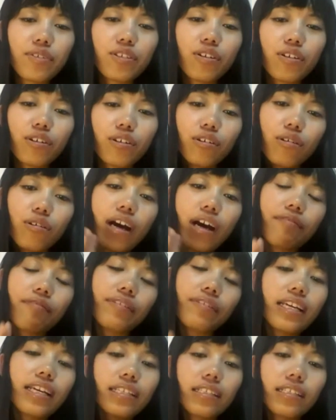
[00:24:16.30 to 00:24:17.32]
so after
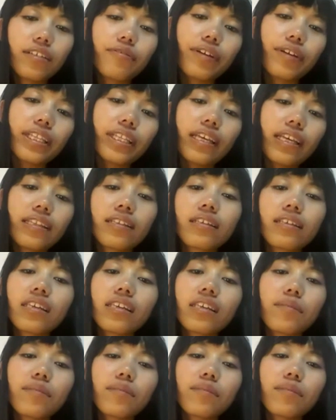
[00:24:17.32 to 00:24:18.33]
later we didn't
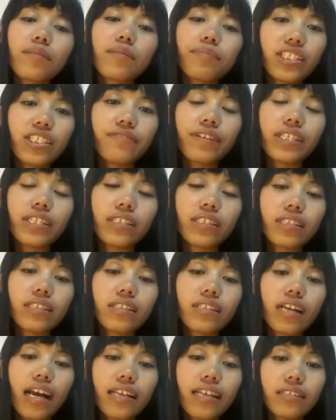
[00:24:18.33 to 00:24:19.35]
keep touch with
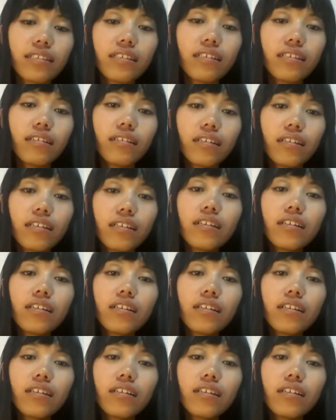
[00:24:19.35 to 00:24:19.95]
each other.